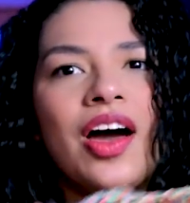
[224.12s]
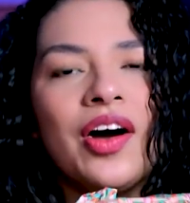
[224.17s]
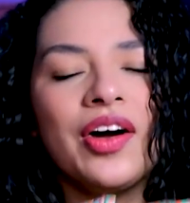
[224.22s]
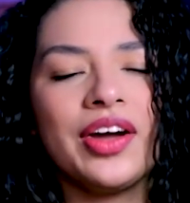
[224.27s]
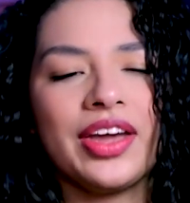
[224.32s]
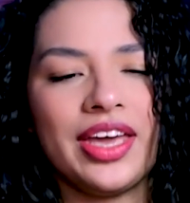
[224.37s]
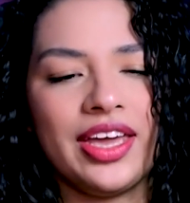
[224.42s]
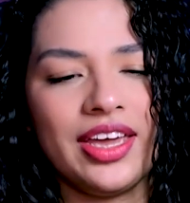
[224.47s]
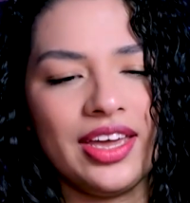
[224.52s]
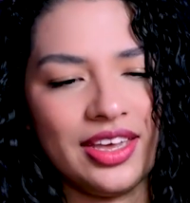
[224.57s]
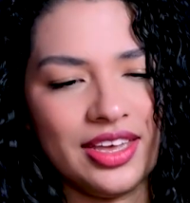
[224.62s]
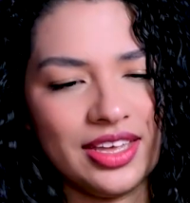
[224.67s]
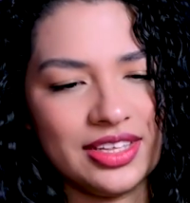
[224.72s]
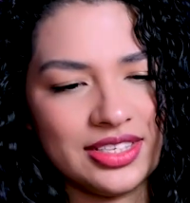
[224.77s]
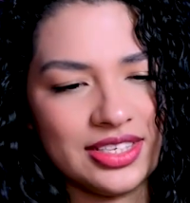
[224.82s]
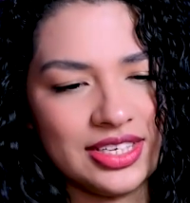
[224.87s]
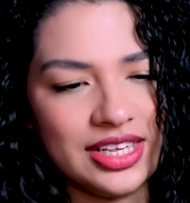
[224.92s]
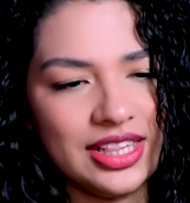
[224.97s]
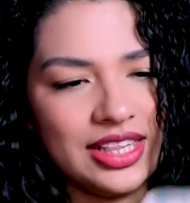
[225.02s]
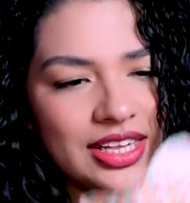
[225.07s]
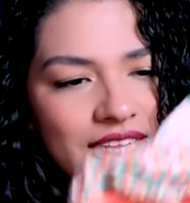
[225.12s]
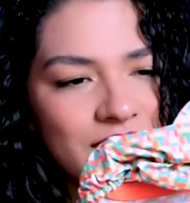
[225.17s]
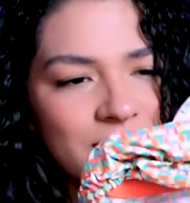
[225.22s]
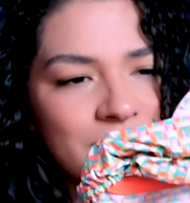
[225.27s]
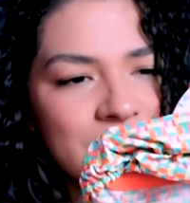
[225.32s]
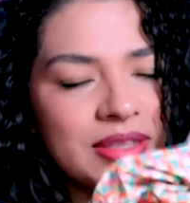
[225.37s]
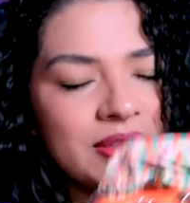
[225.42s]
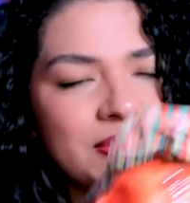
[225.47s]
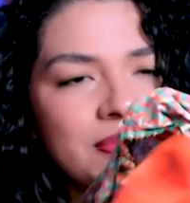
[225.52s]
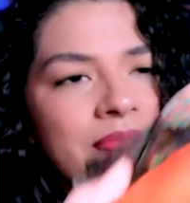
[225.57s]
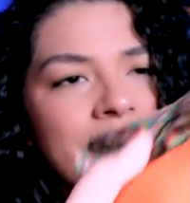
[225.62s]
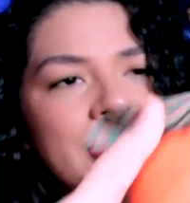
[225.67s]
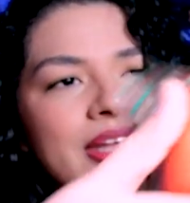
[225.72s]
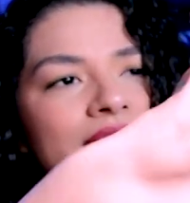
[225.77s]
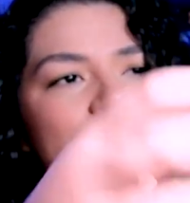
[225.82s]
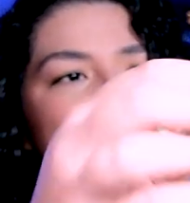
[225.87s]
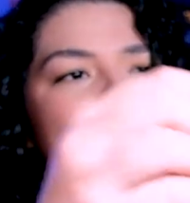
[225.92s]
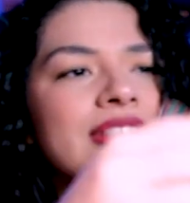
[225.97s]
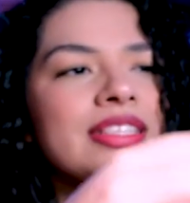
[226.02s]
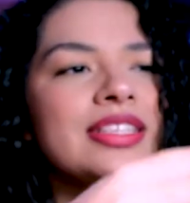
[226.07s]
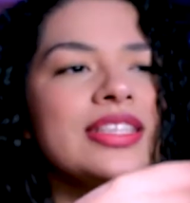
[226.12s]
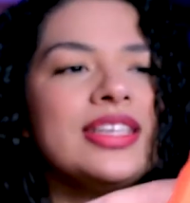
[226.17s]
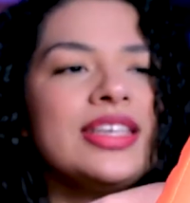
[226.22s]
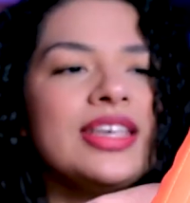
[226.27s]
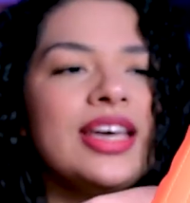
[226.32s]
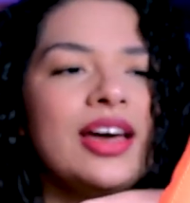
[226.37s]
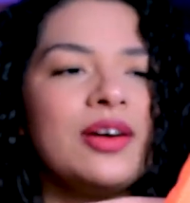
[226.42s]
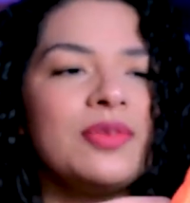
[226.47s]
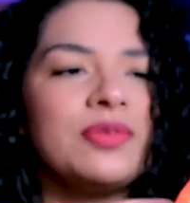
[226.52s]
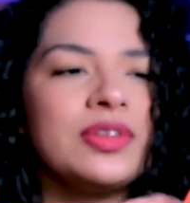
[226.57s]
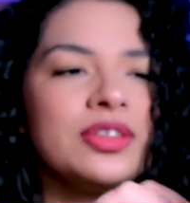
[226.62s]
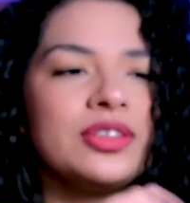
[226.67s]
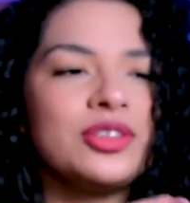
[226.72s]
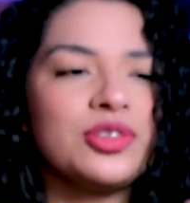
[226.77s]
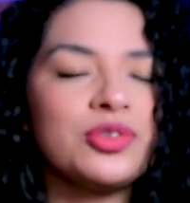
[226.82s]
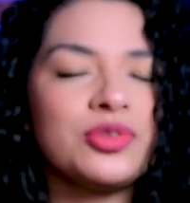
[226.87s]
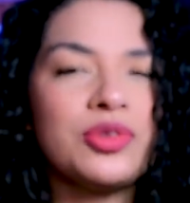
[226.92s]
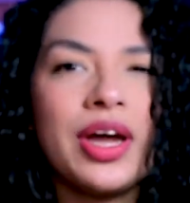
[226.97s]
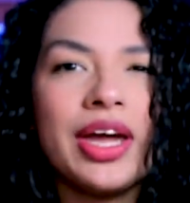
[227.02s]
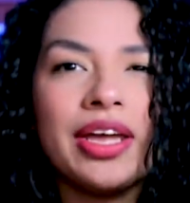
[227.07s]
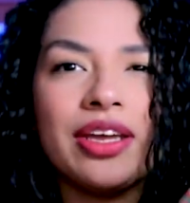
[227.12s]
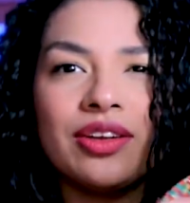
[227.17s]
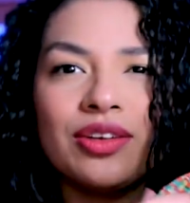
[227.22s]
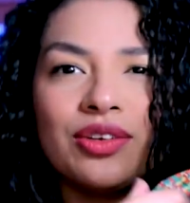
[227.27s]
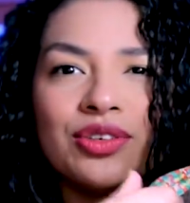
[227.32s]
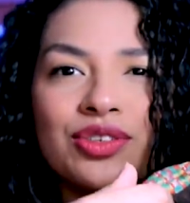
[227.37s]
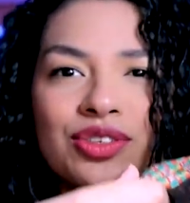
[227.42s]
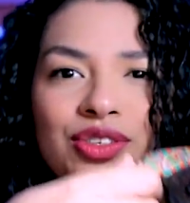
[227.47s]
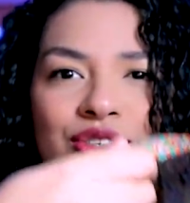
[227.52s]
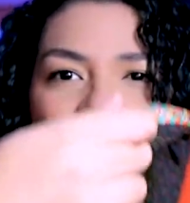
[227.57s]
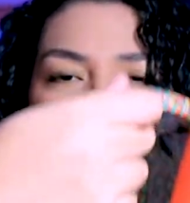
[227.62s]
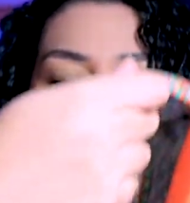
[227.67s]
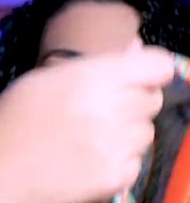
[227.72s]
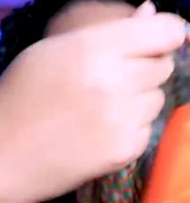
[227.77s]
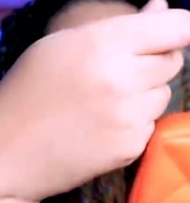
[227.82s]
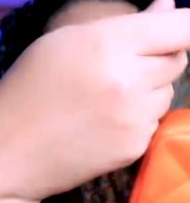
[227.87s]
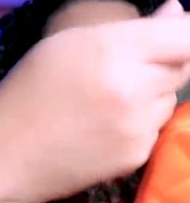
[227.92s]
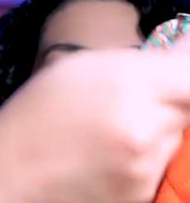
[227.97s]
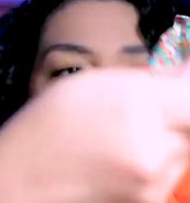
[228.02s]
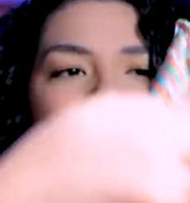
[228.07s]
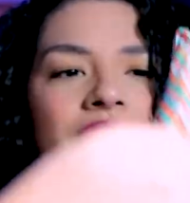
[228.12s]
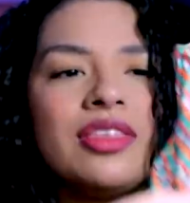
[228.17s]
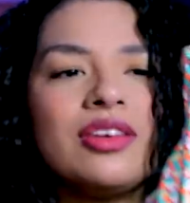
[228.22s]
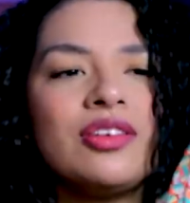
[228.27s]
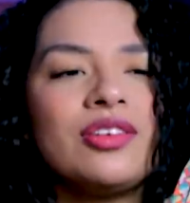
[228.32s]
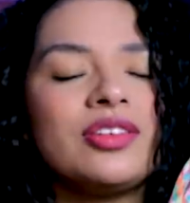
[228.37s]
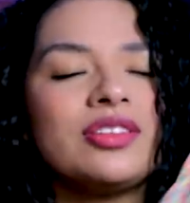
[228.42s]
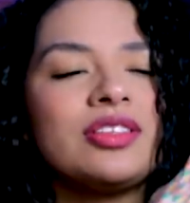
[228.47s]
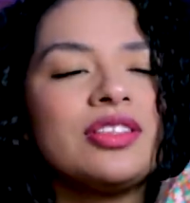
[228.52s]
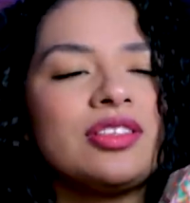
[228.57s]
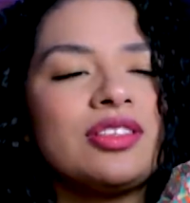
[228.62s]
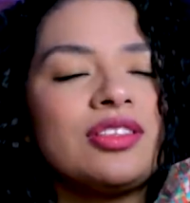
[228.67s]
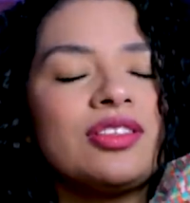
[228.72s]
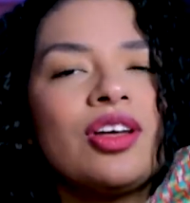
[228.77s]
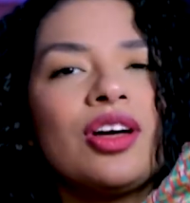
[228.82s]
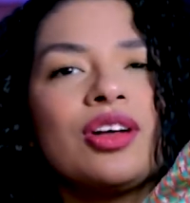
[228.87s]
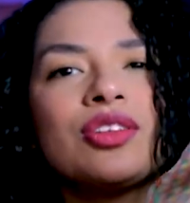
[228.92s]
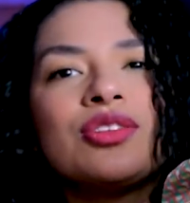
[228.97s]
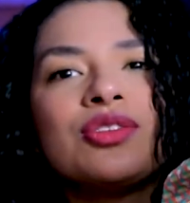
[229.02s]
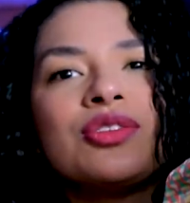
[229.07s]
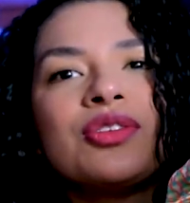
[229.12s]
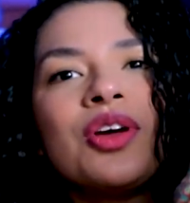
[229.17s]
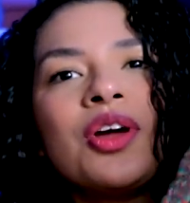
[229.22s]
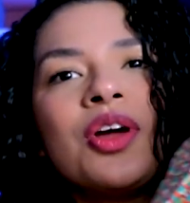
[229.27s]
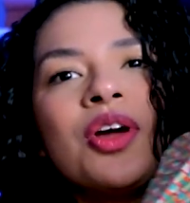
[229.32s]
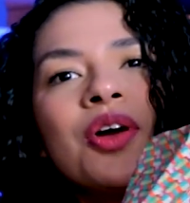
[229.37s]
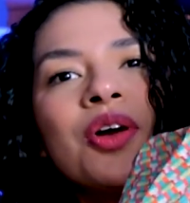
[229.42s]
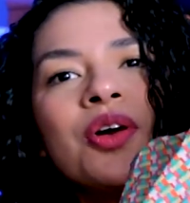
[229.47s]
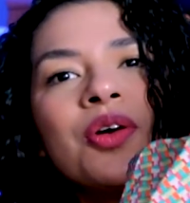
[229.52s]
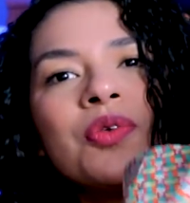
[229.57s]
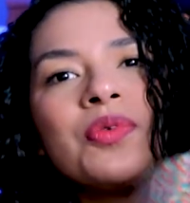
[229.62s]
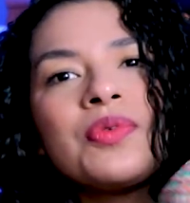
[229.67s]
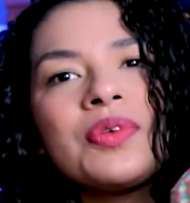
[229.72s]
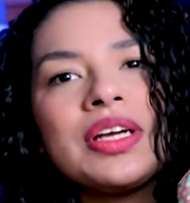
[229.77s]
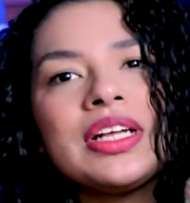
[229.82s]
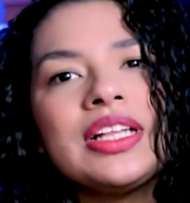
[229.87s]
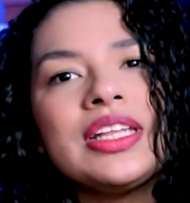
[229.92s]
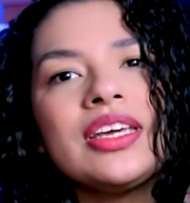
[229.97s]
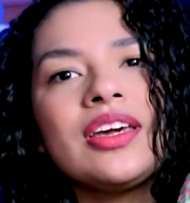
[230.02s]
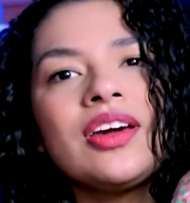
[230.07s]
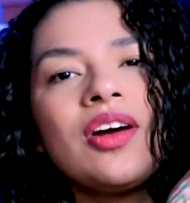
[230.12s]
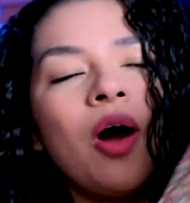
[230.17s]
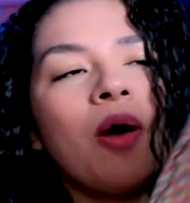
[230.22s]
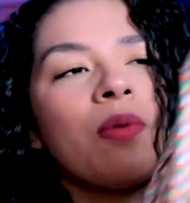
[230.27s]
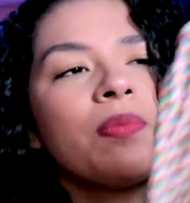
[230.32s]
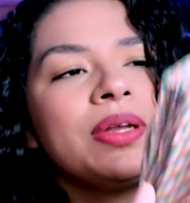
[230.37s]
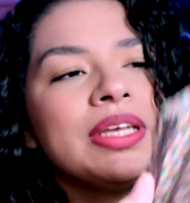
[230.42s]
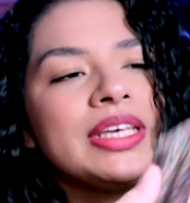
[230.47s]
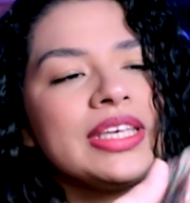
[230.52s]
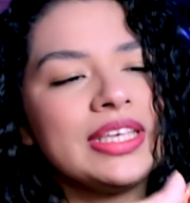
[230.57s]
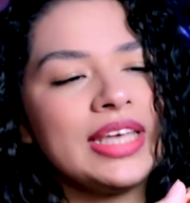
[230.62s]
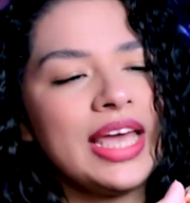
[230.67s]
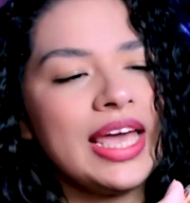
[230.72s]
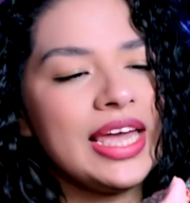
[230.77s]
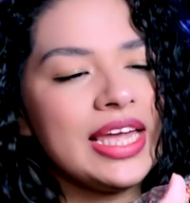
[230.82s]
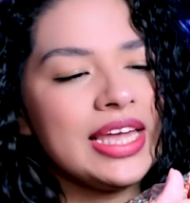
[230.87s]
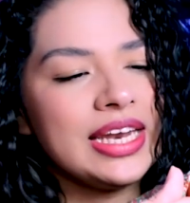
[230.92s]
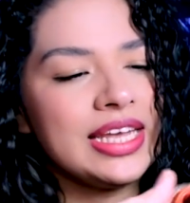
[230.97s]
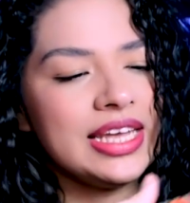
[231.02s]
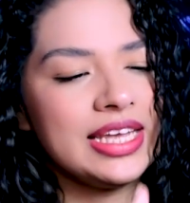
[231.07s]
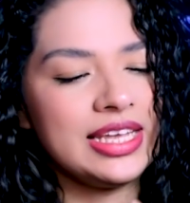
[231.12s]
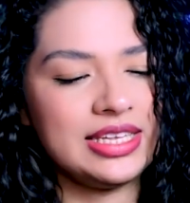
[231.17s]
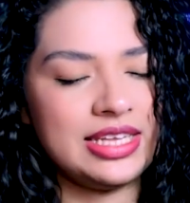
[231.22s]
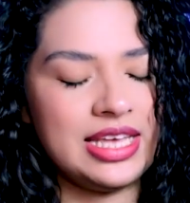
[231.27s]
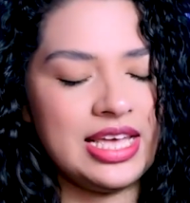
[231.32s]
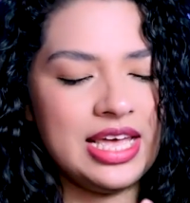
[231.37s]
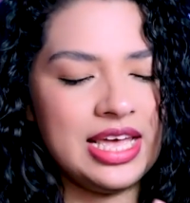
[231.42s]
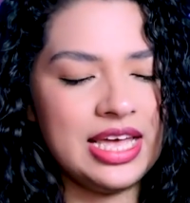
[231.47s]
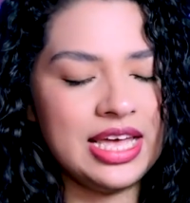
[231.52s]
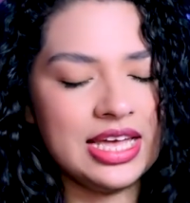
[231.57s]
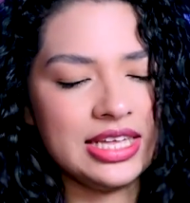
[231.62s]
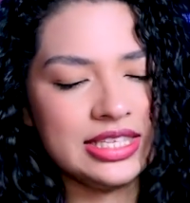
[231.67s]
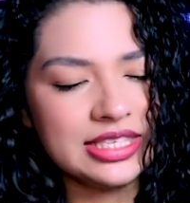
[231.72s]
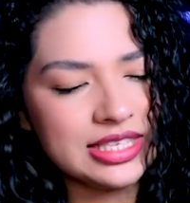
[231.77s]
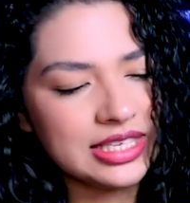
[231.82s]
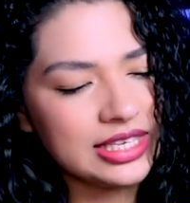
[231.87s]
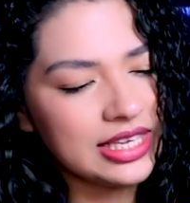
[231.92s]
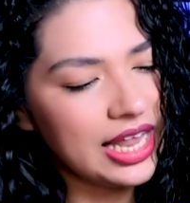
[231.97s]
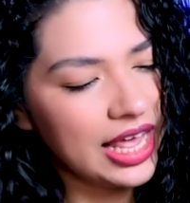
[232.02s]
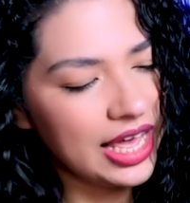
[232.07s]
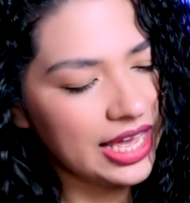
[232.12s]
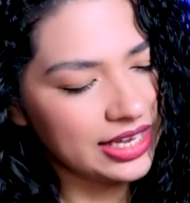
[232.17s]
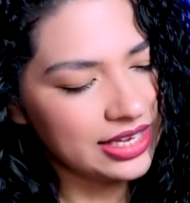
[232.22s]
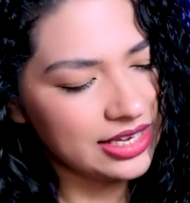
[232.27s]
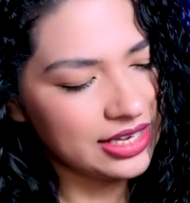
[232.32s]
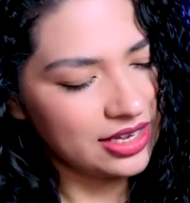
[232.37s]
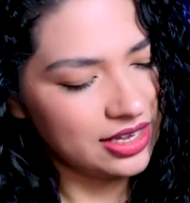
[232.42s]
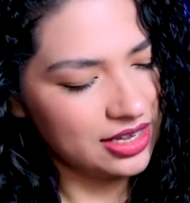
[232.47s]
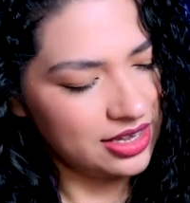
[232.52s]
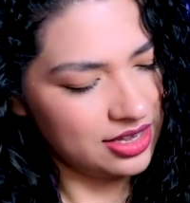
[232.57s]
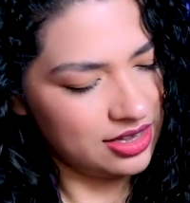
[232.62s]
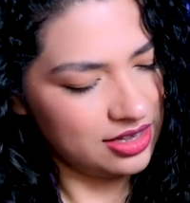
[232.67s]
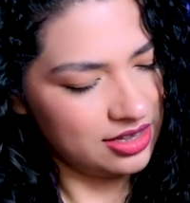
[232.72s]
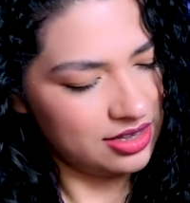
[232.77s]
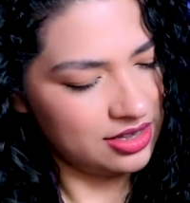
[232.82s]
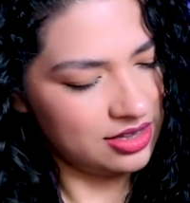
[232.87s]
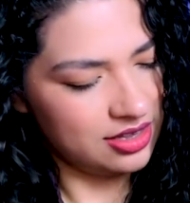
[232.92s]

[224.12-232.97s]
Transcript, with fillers: Okay, it's a little bit messy. I will try, you know, to do it with you because it's not really complicated it's like a